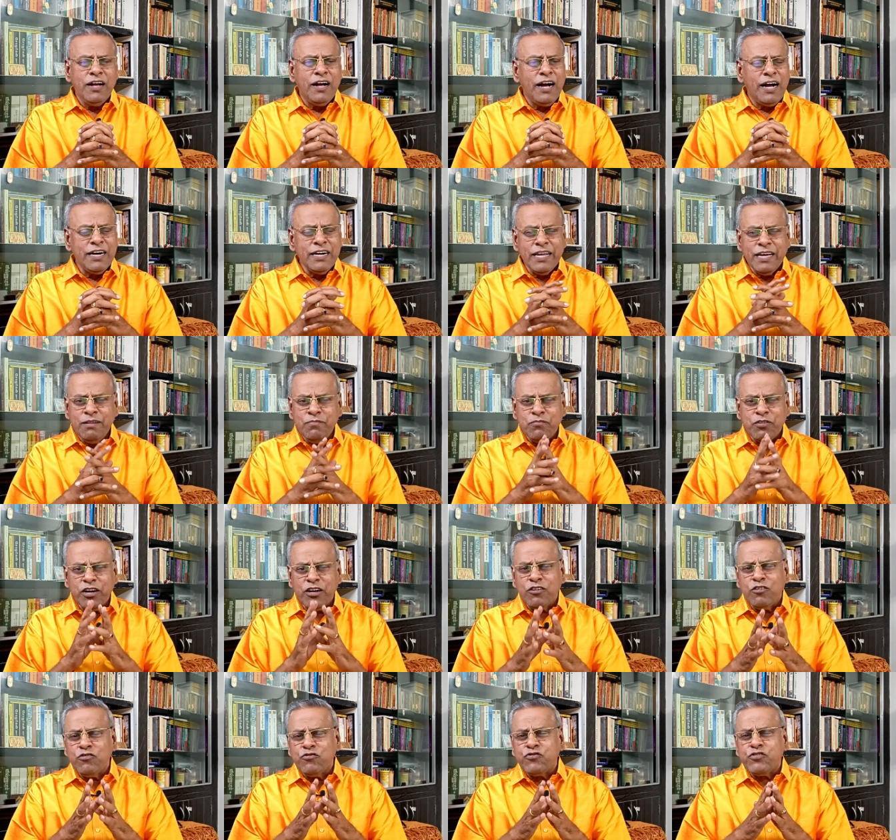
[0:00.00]
and I am
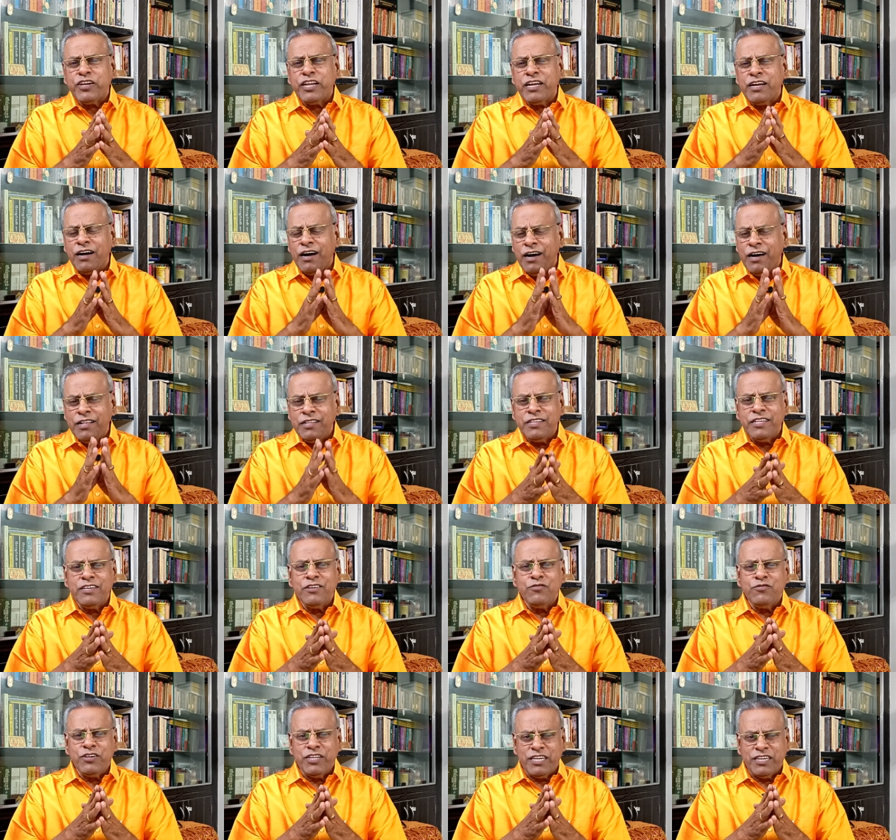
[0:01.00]
requesting all the
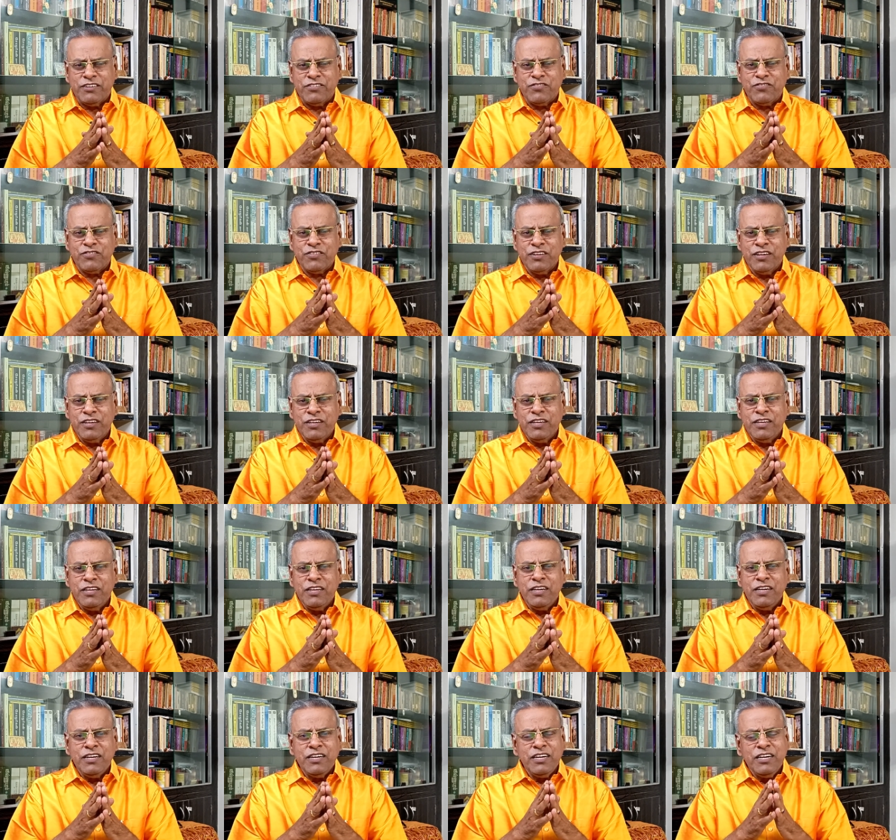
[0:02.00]
unions,
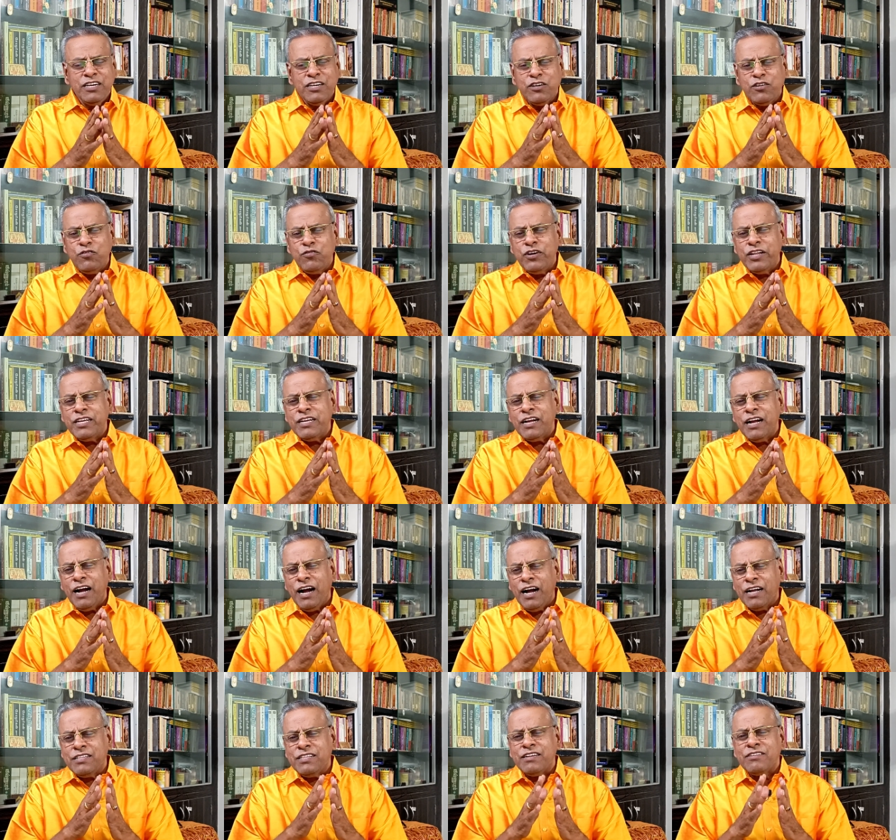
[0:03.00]
including
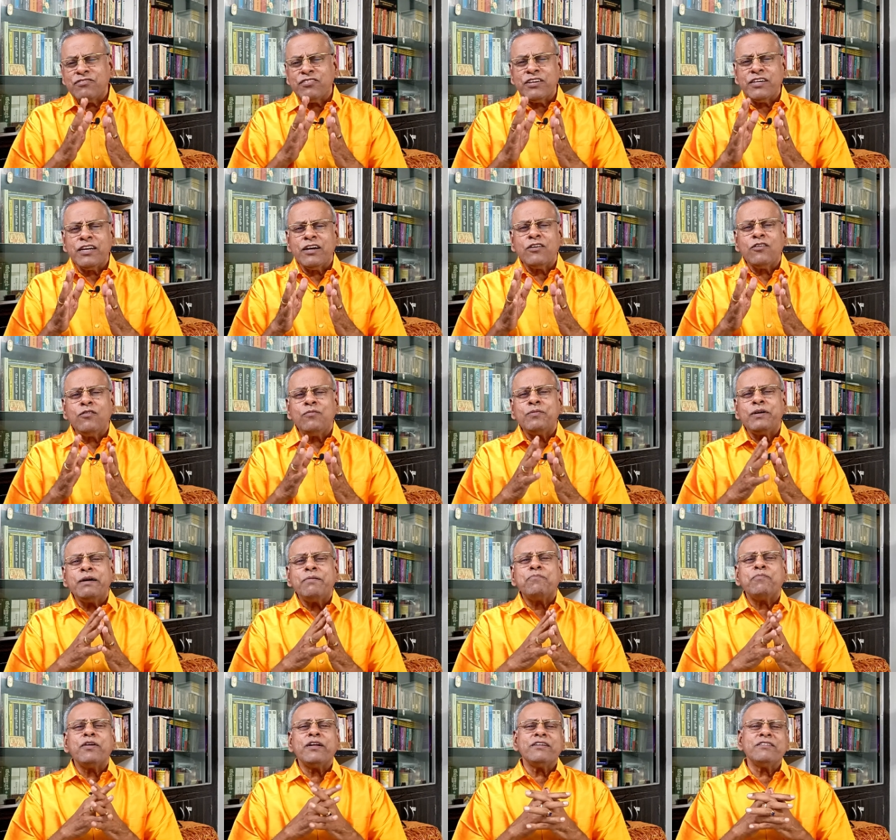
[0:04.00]
other central government
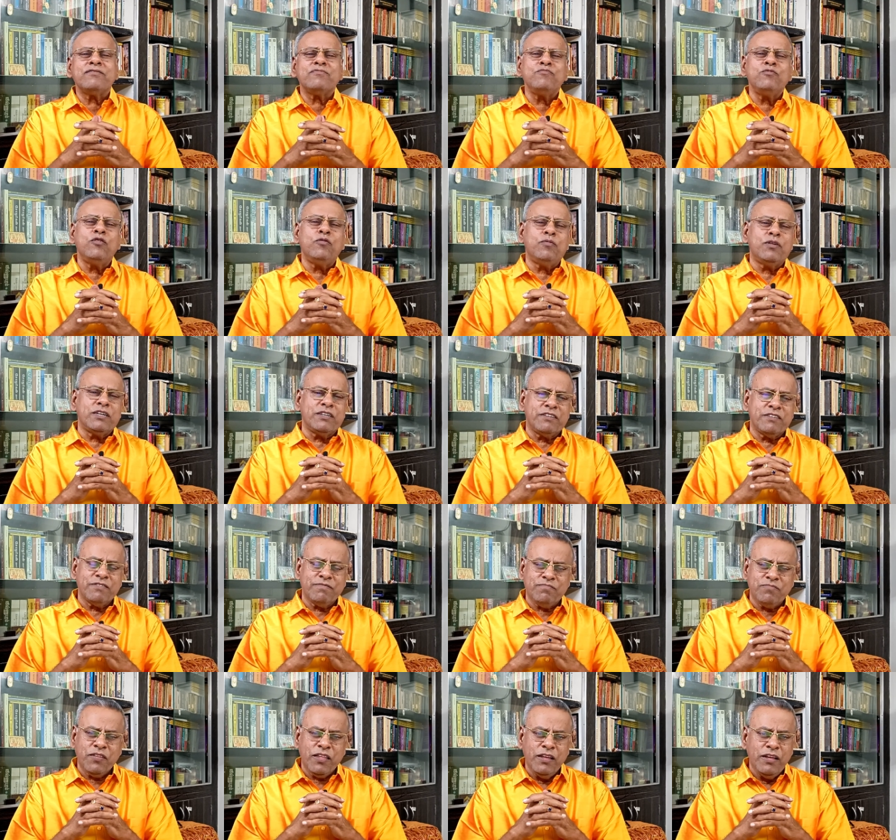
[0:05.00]
employees movement,
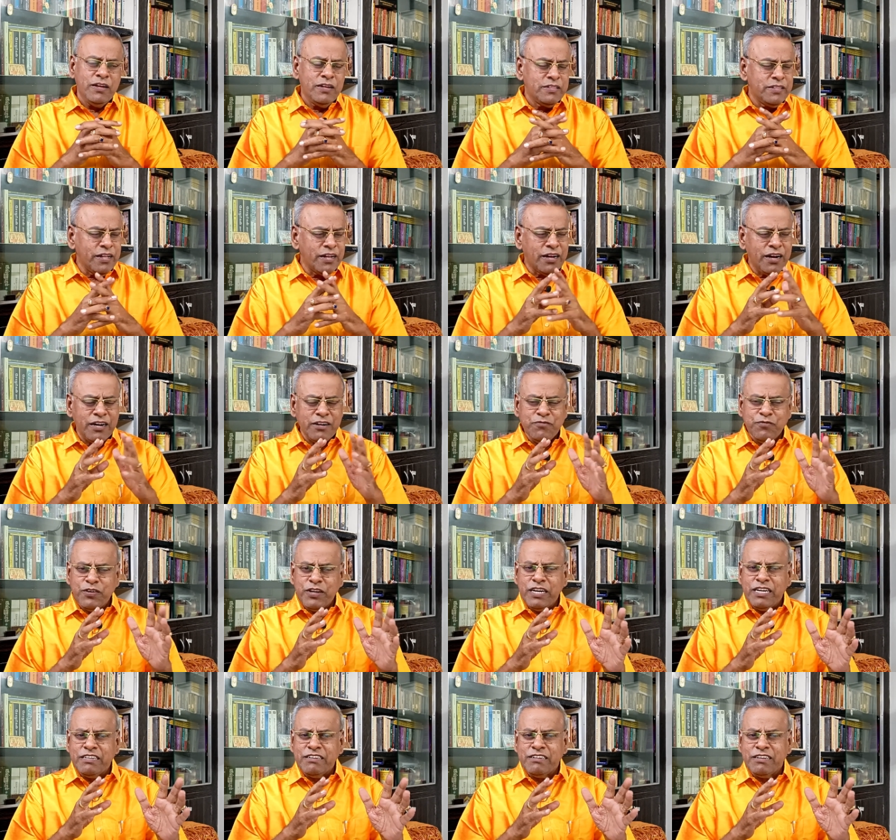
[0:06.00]
the
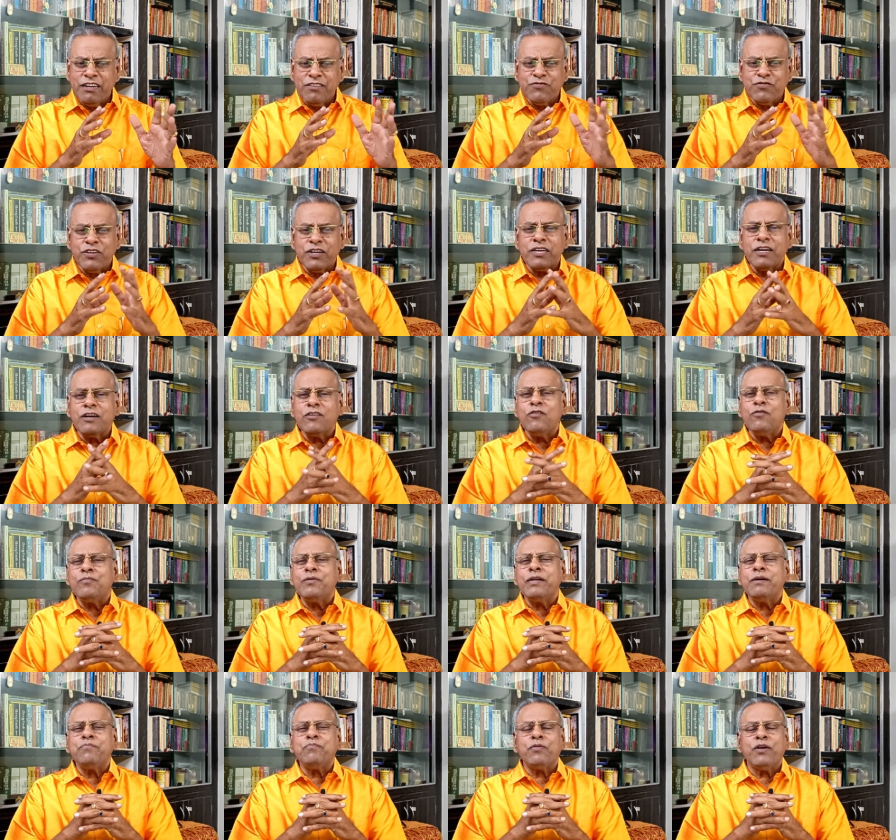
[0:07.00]
Confederation of Central
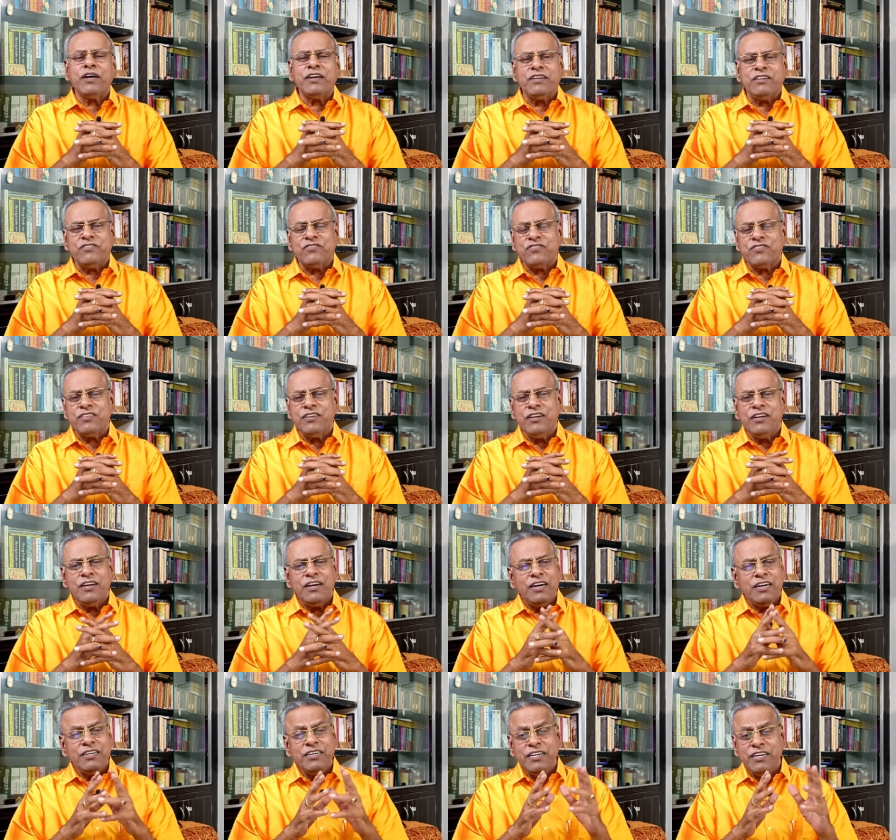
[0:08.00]
Government Employees
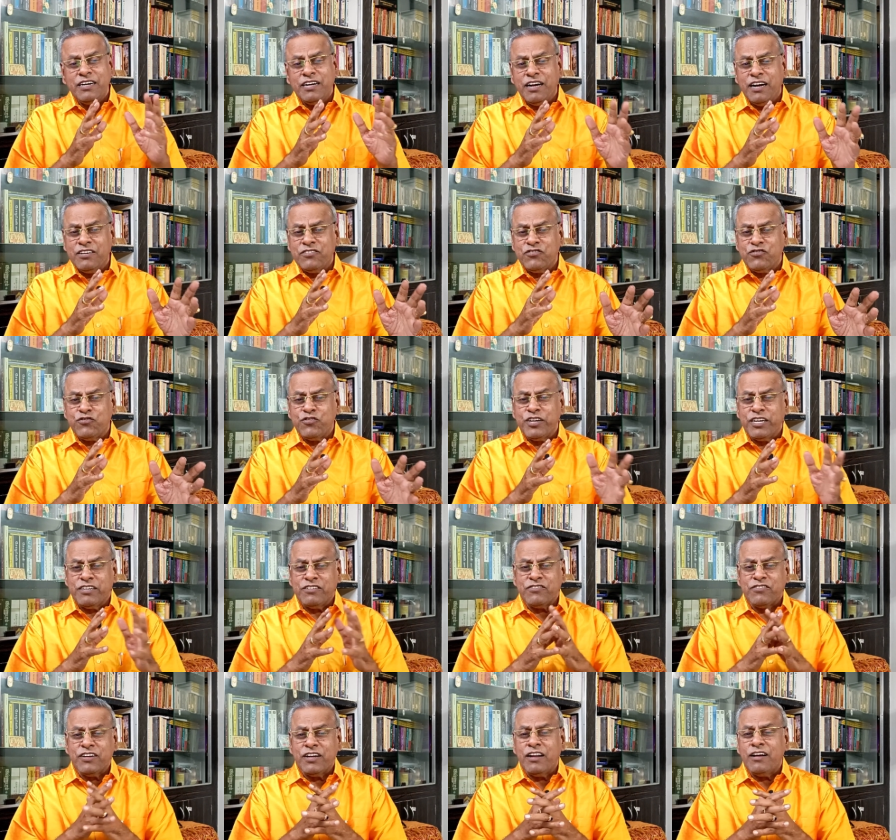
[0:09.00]
and its
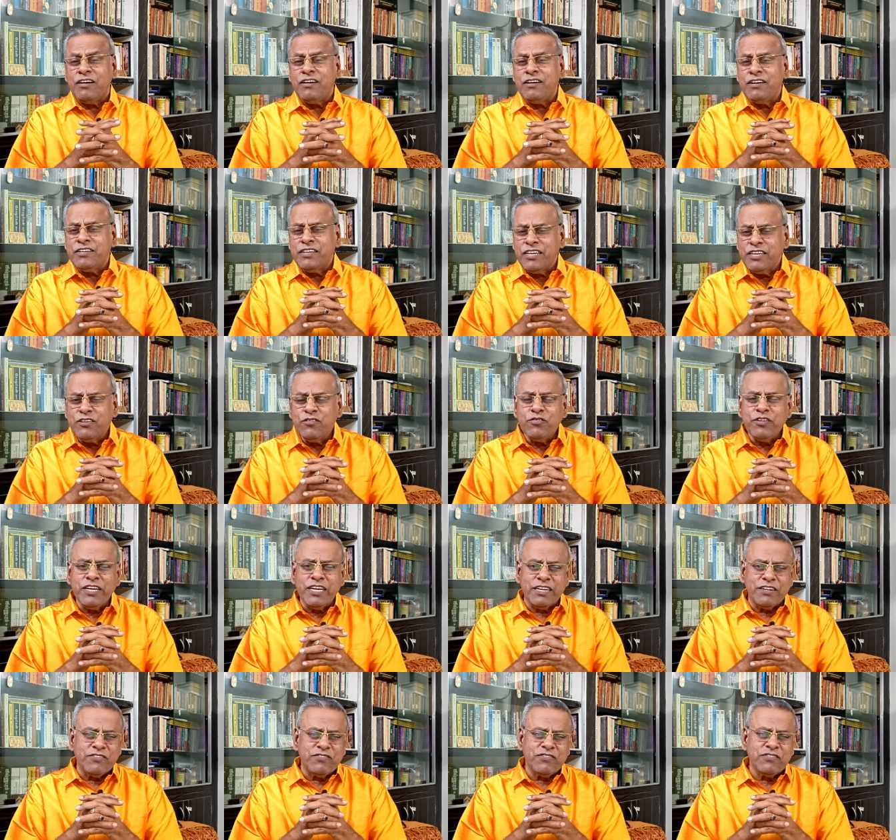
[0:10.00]
constituents and all the
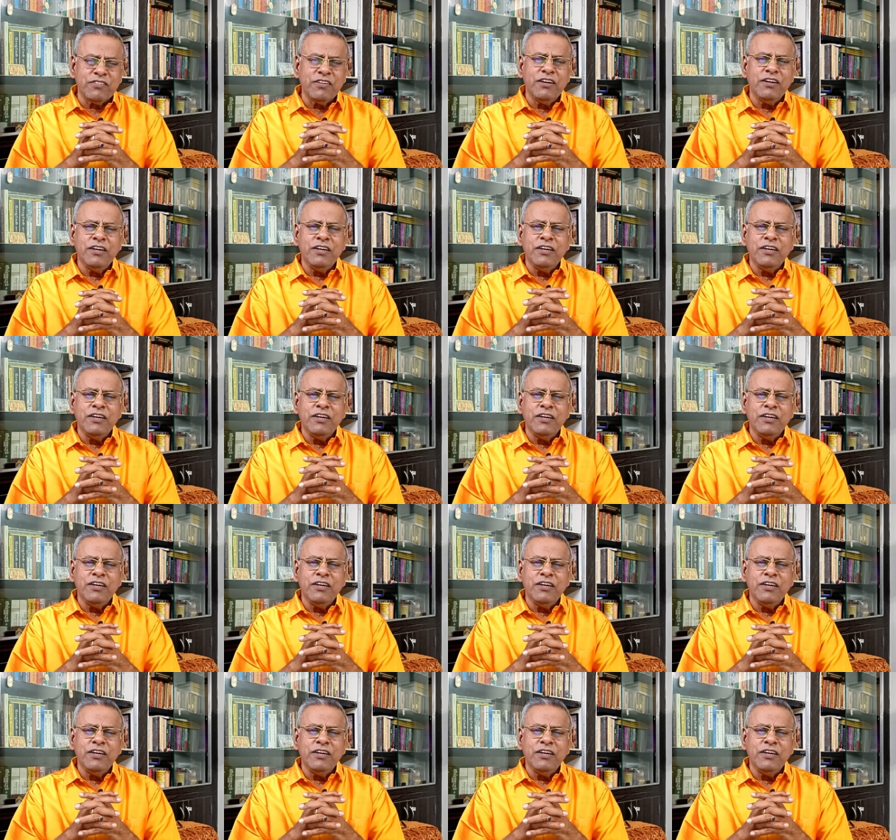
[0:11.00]
unions